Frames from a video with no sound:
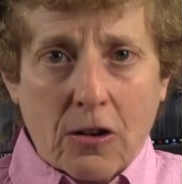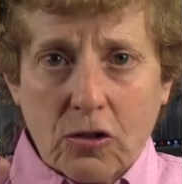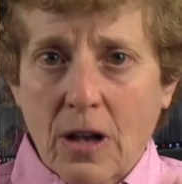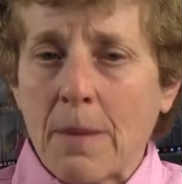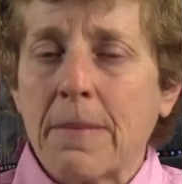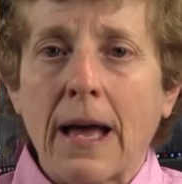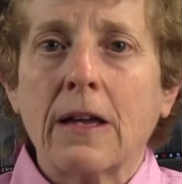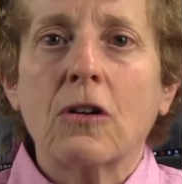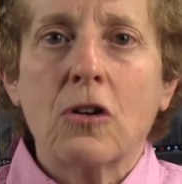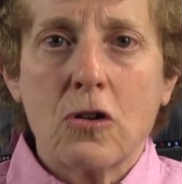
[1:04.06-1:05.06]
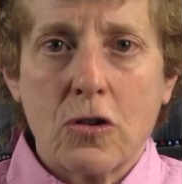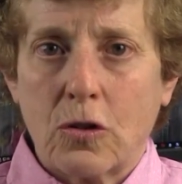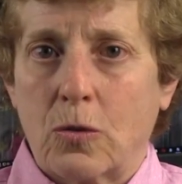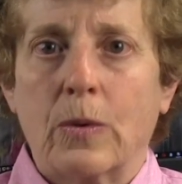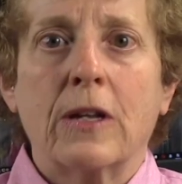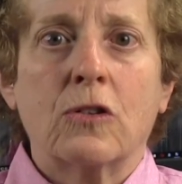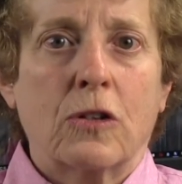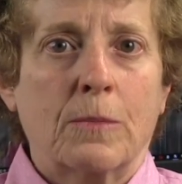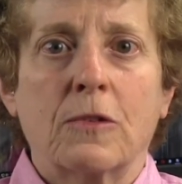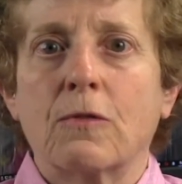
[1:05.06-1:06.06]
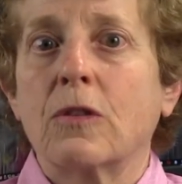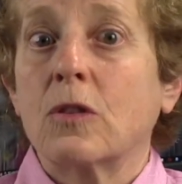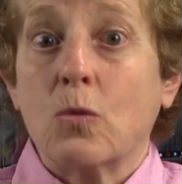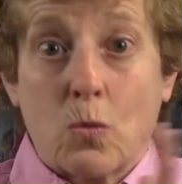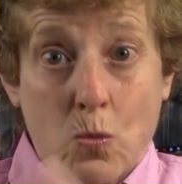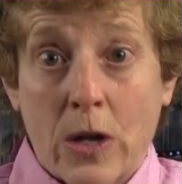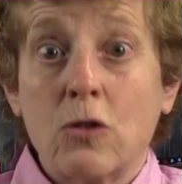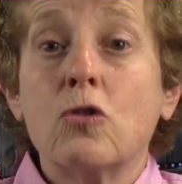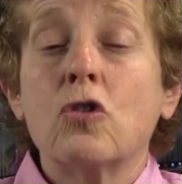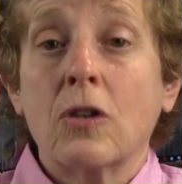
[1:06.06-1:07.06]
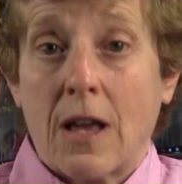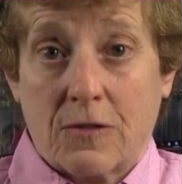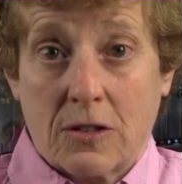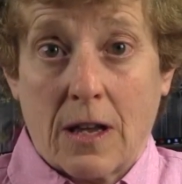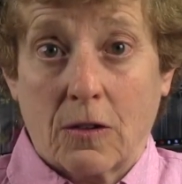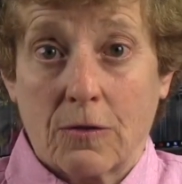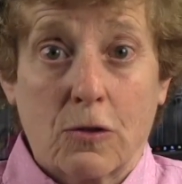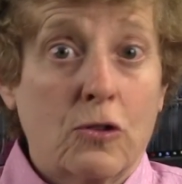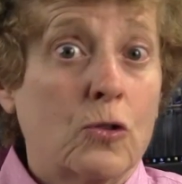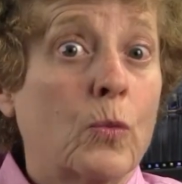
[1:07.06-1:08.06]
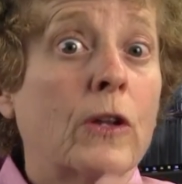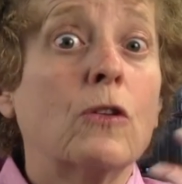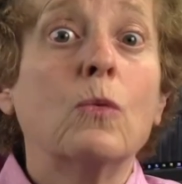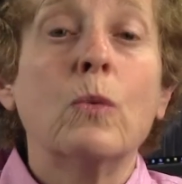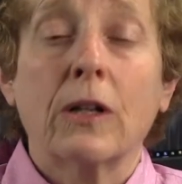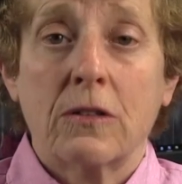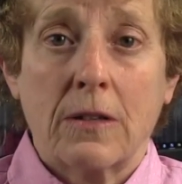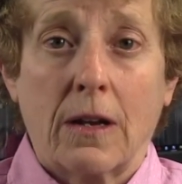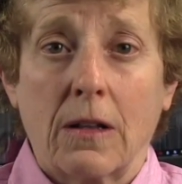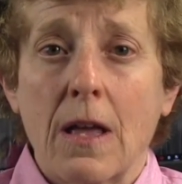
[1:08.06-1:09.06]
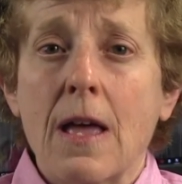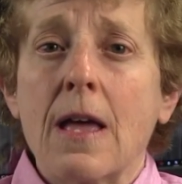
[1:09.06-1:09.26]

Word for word: actually come back and hurt you in terms of when you should have settled versus when you will settle.